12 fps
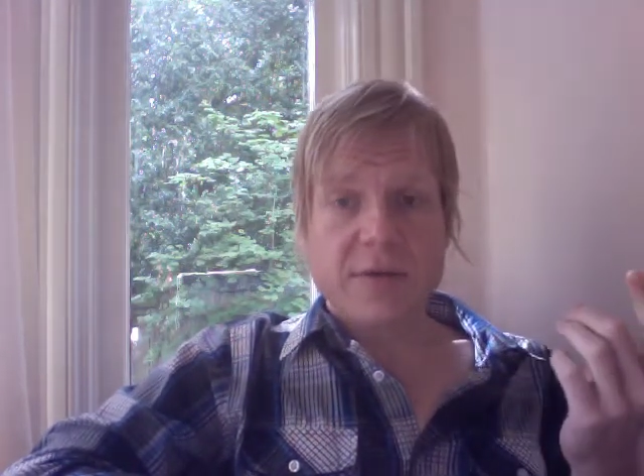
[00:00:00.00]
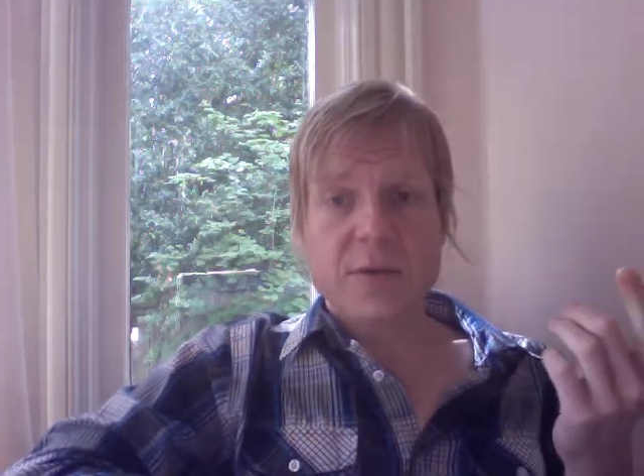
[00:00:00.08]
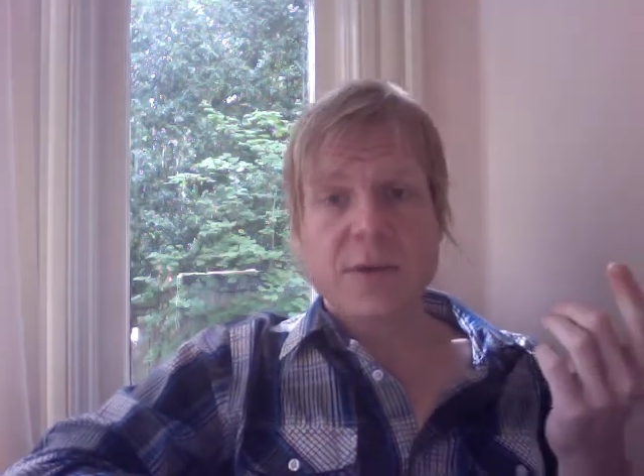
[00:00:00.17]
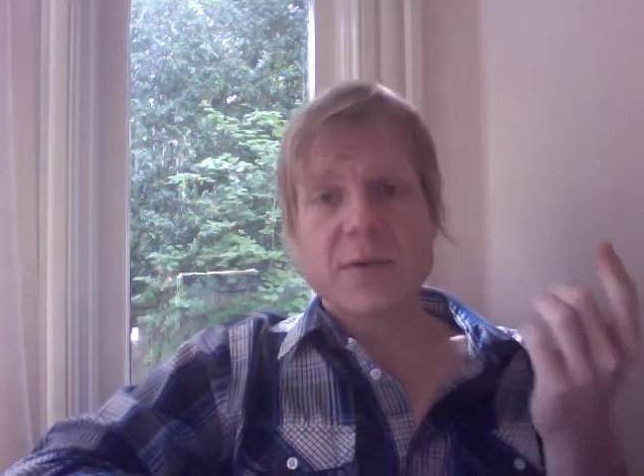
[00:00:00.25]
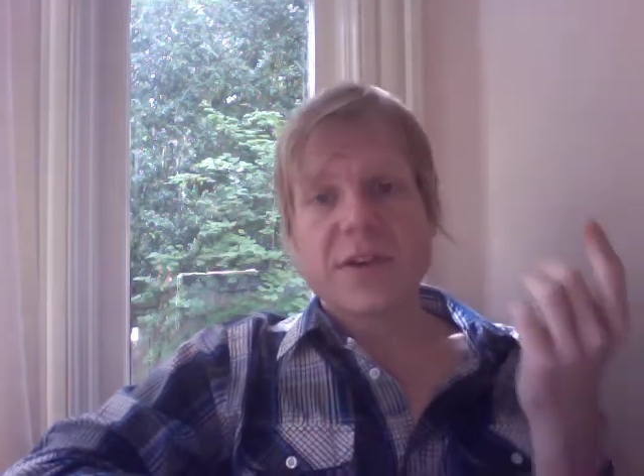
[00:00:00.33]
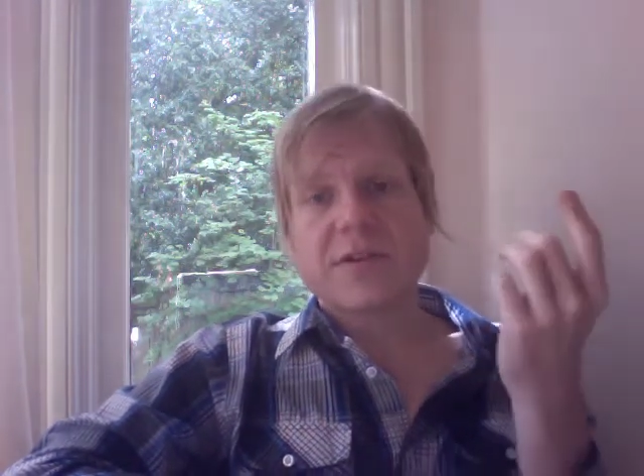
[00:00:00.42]

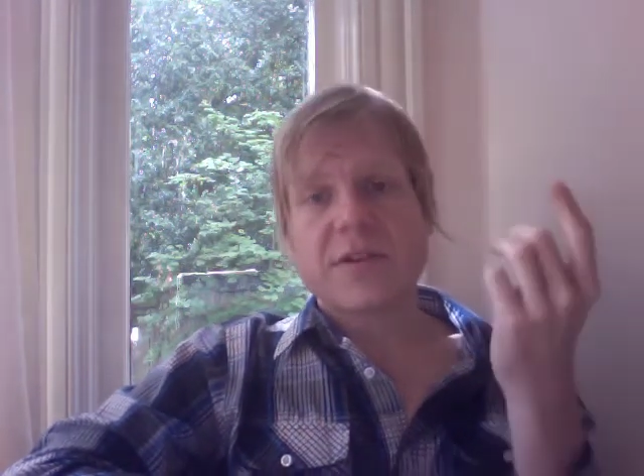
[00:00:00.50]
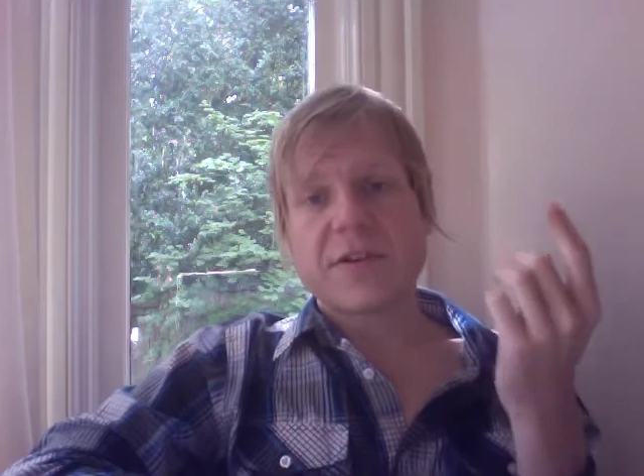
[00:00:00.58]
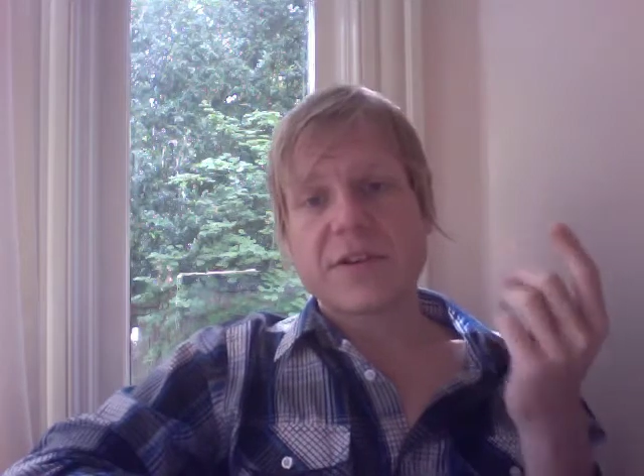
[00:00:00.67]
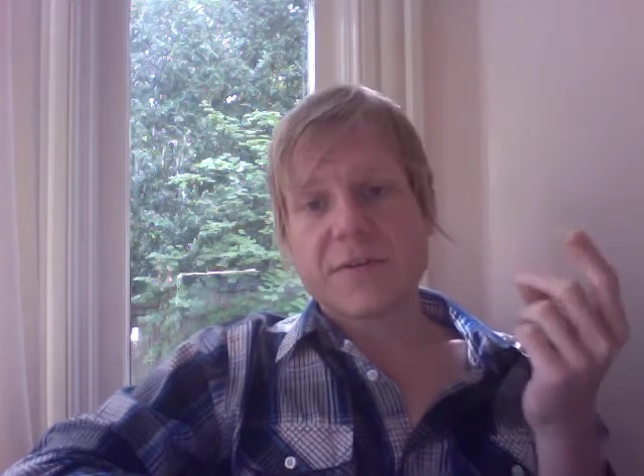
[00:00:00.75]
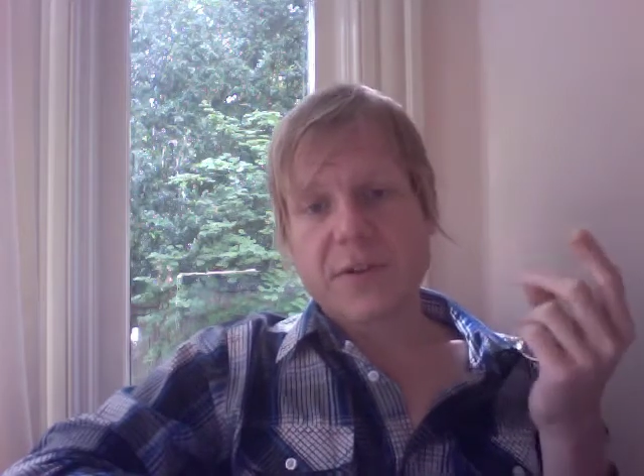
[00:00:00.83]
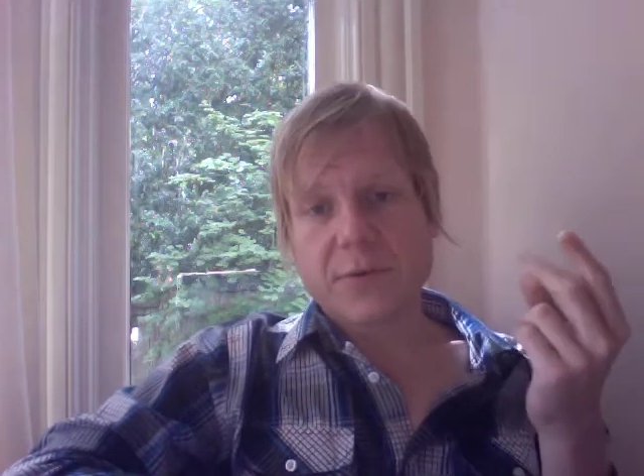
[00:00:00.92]
when we
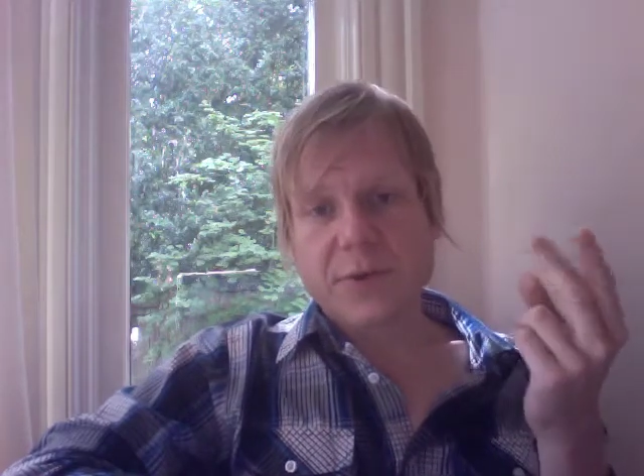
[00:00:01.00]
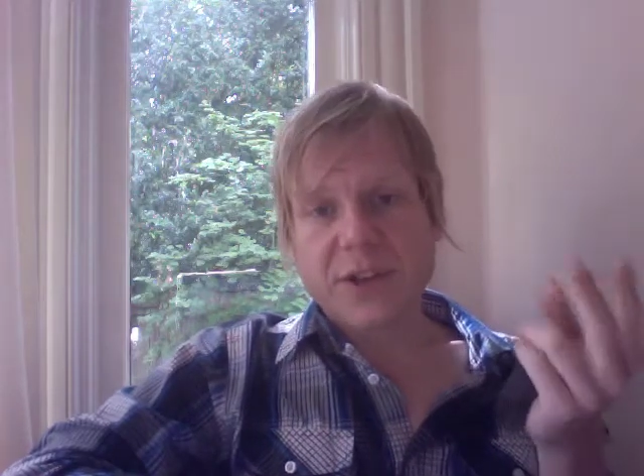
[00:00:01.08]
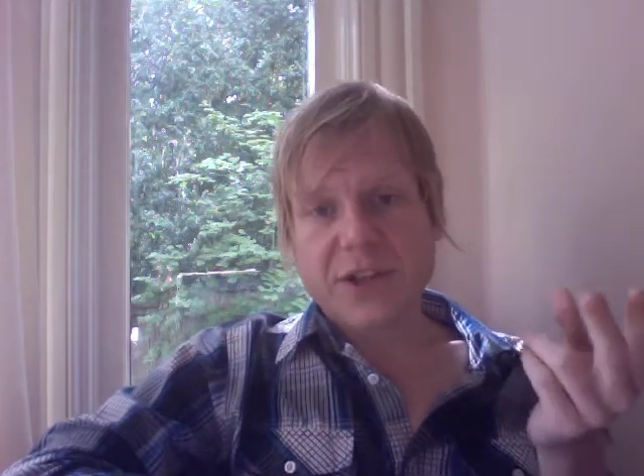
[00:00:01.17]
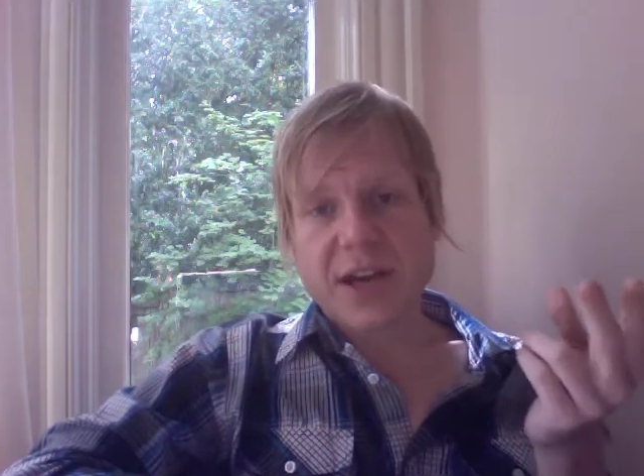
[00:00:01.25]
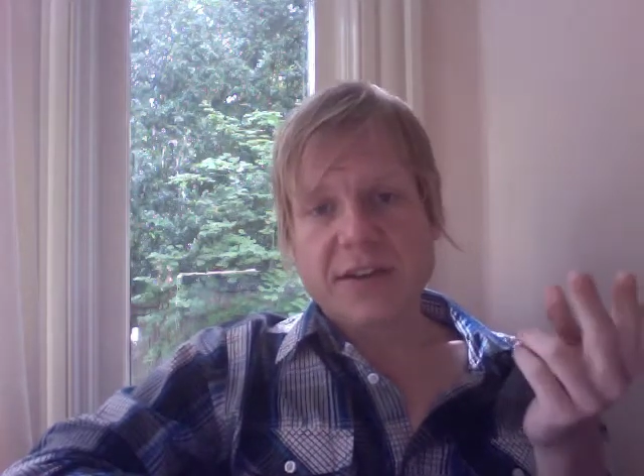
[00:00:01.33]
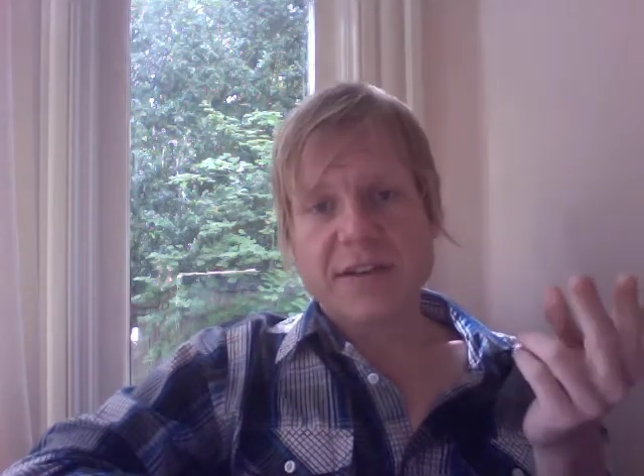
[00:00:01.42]
start to feel
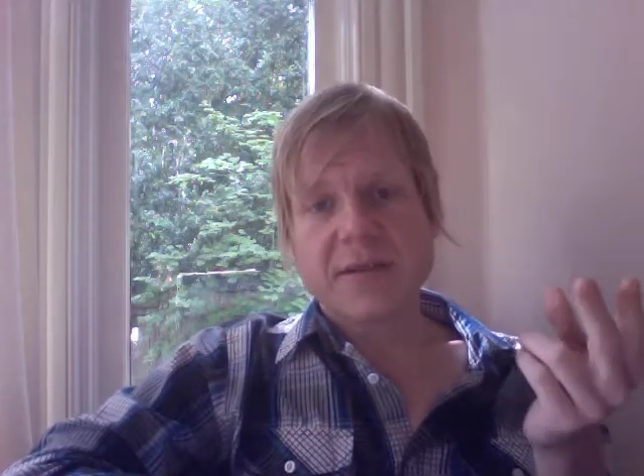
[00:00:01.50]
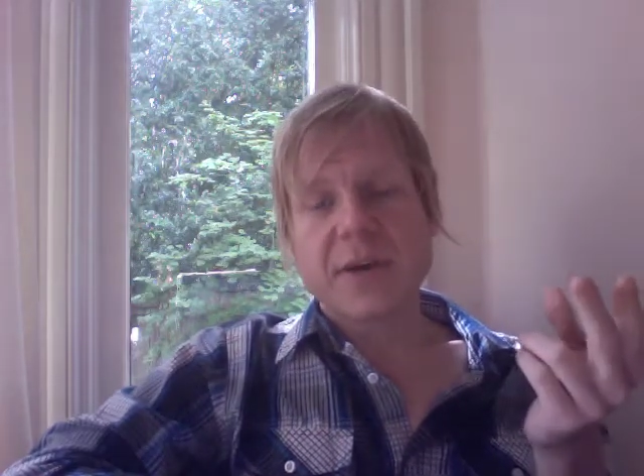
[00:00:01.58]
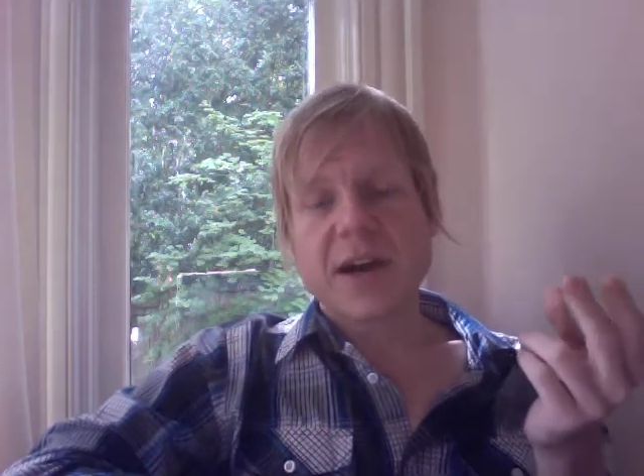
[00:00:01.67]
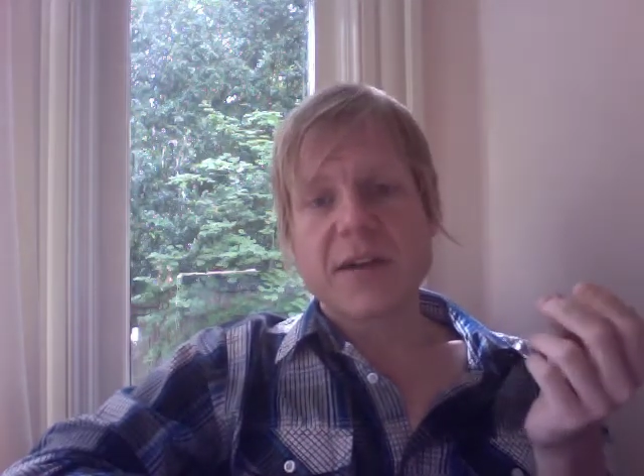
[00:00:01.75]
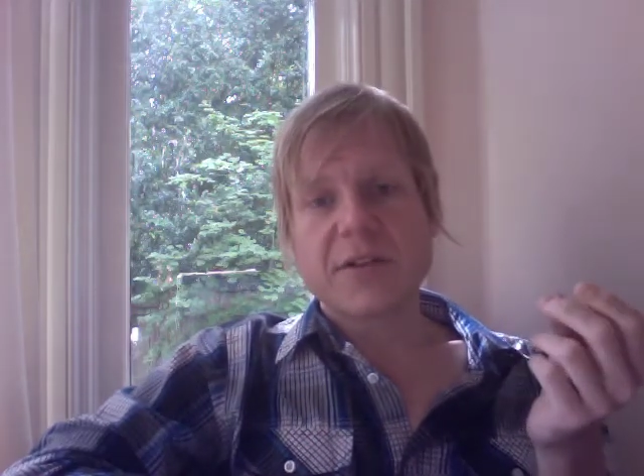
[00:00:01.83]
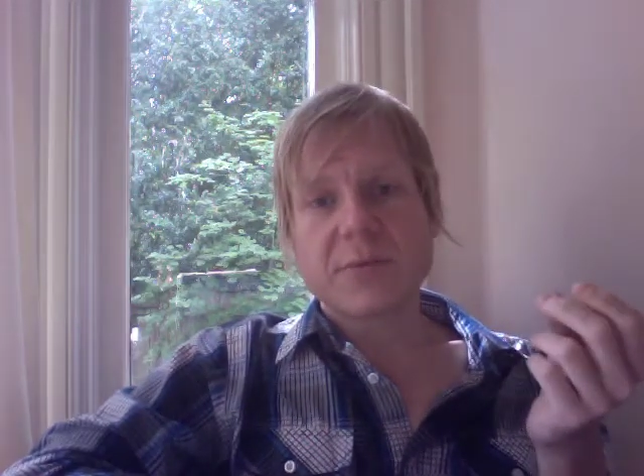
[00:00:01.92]
rejected
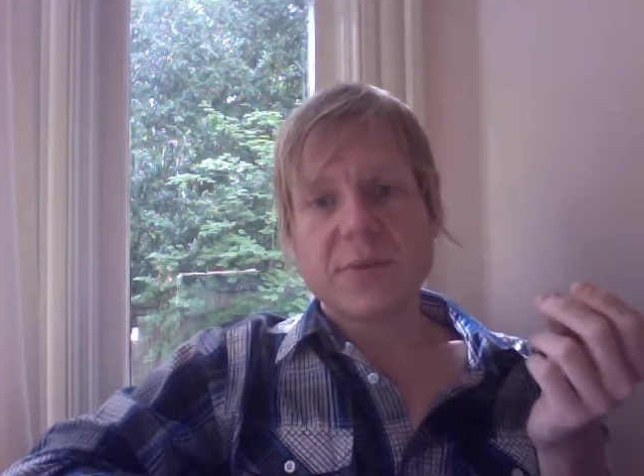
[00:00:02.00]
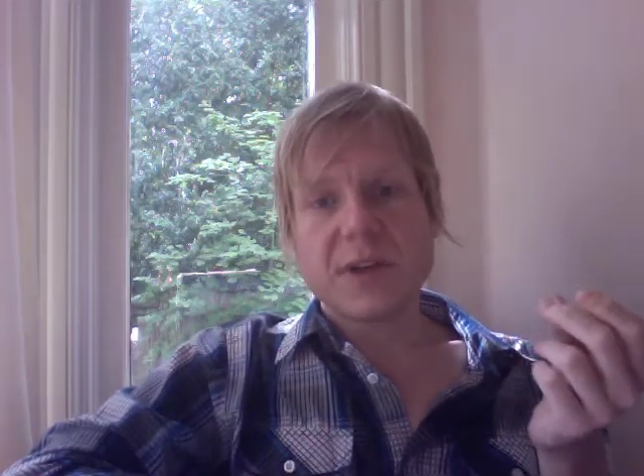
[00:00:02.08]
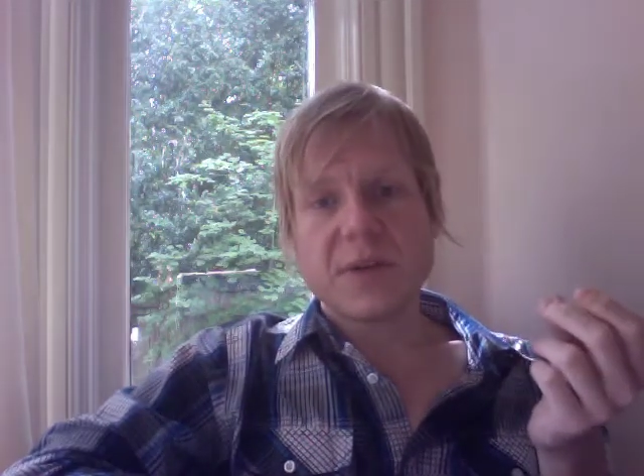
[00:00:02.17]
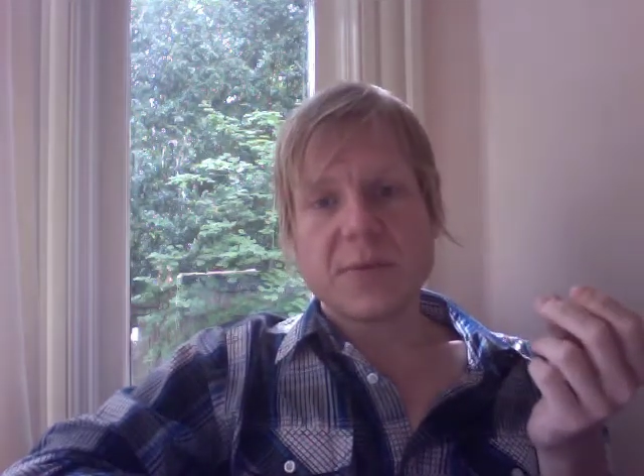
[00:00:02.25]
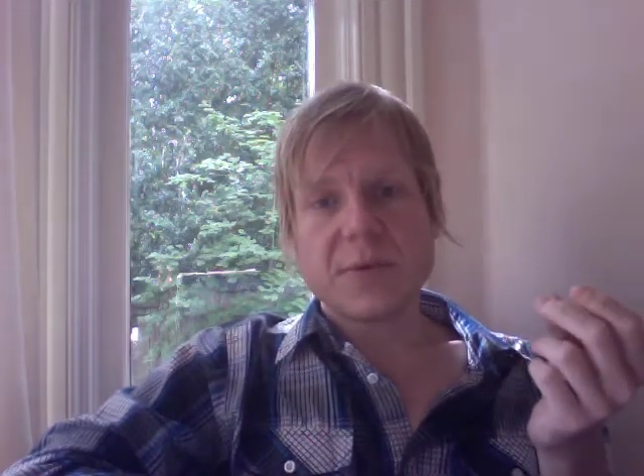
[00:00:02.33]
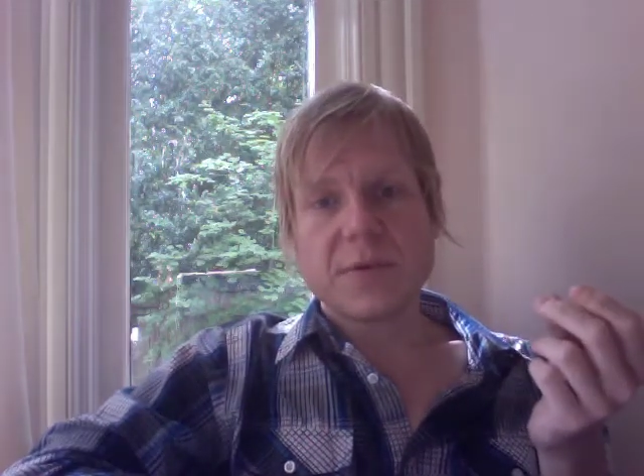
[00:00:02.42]
by other
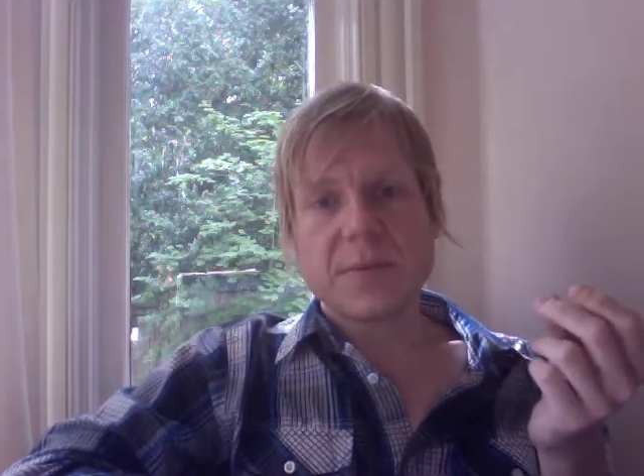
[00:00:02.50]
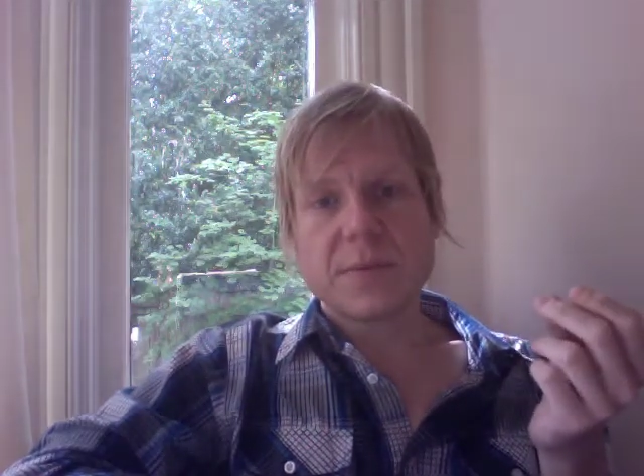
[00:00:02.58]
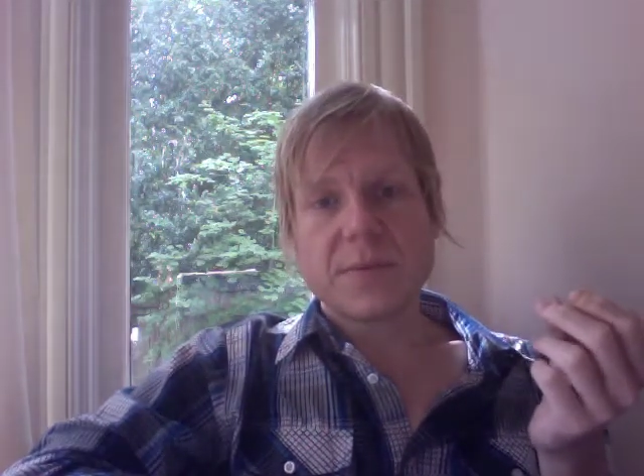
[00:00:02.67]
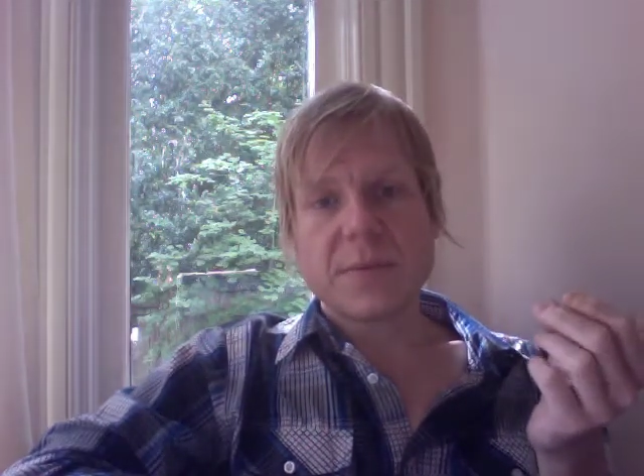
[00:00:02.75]
people.